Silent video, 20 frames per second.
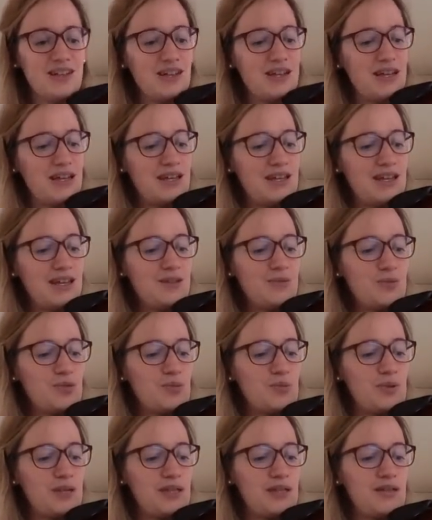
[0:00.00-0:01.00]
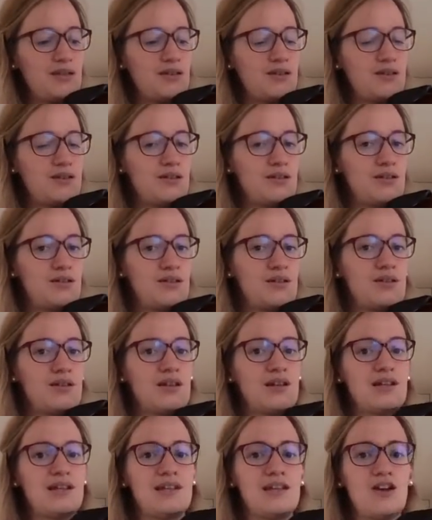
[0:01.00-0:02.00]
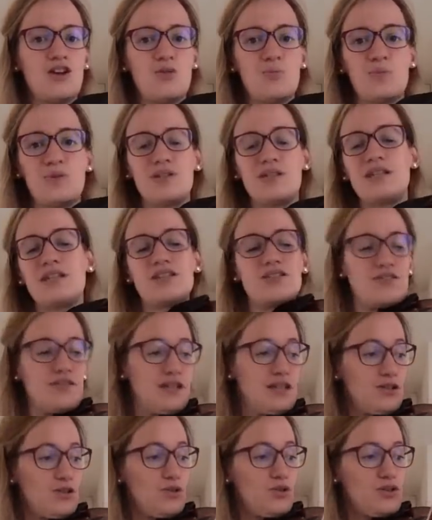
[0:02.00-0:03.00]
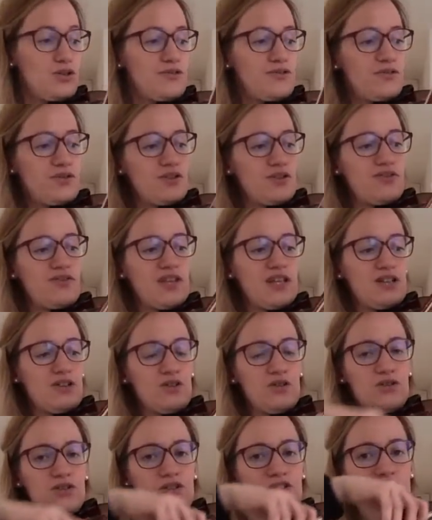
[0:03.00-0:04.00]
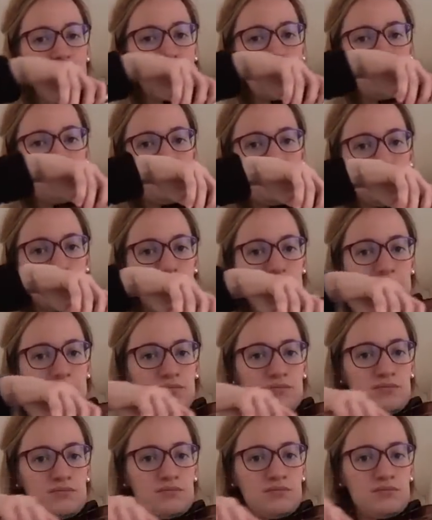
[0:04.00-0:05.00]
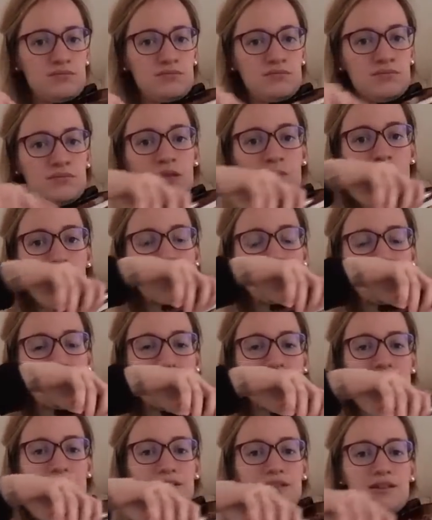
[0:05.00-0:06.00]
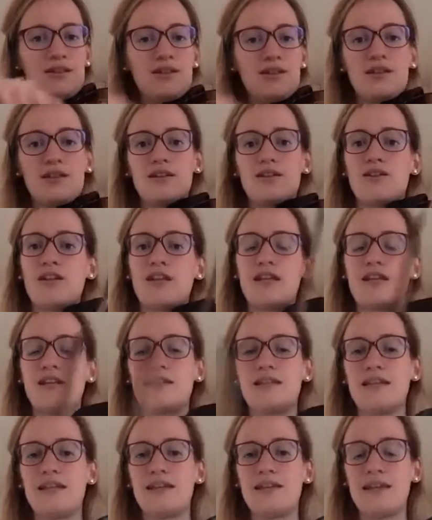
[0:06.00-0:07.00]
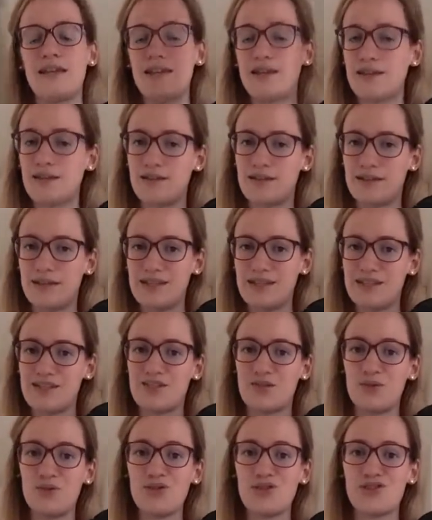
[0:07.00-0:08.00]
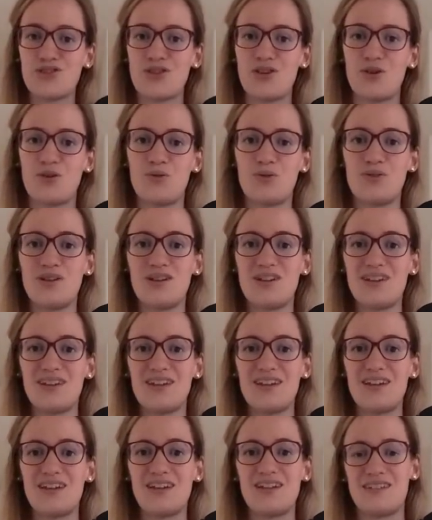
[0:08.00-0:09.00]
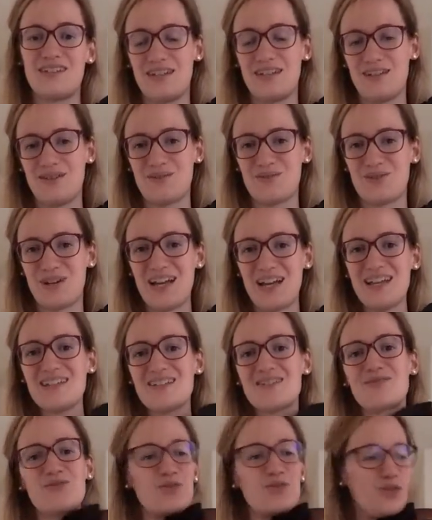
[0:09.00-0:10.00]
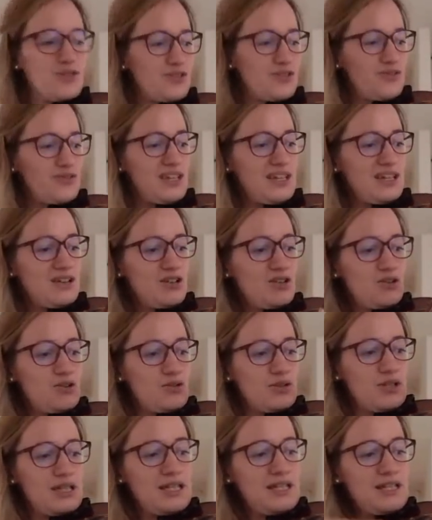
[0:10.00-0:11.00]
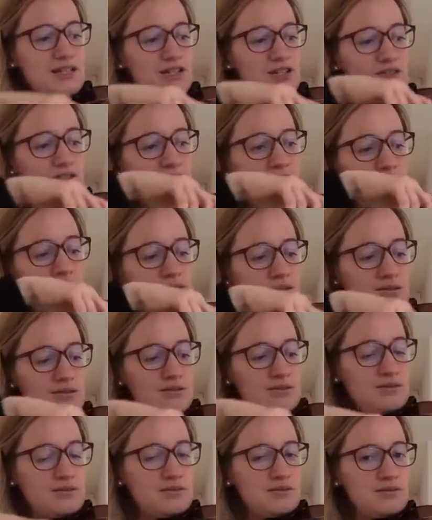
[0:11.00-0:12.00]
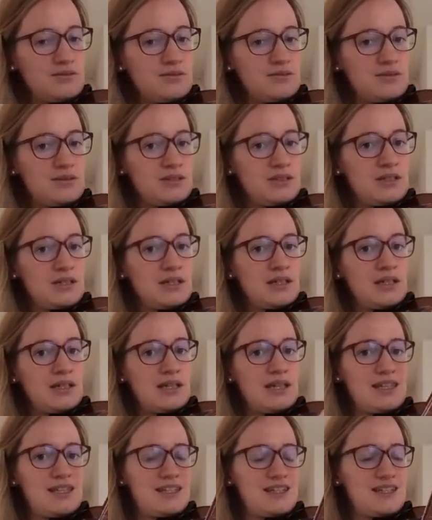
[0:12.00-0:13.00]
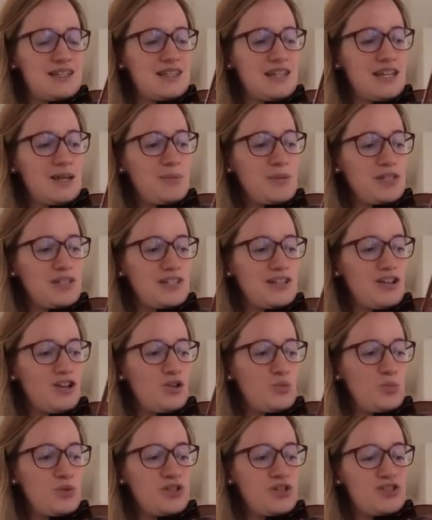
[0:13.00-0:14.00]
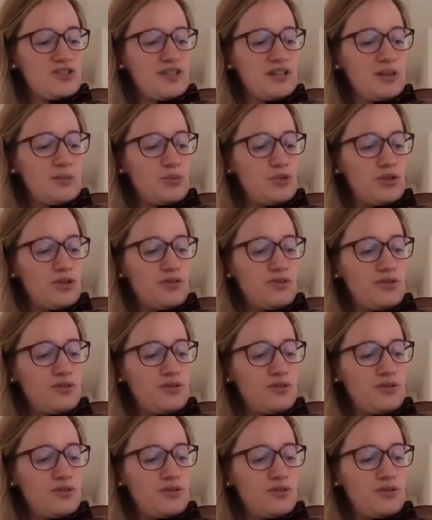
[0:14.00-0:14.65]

and that would be the open D string or the fourth finger on the G. Because the, the, the, this is also a D, right? The fourth finger on each string is the same as the open string above.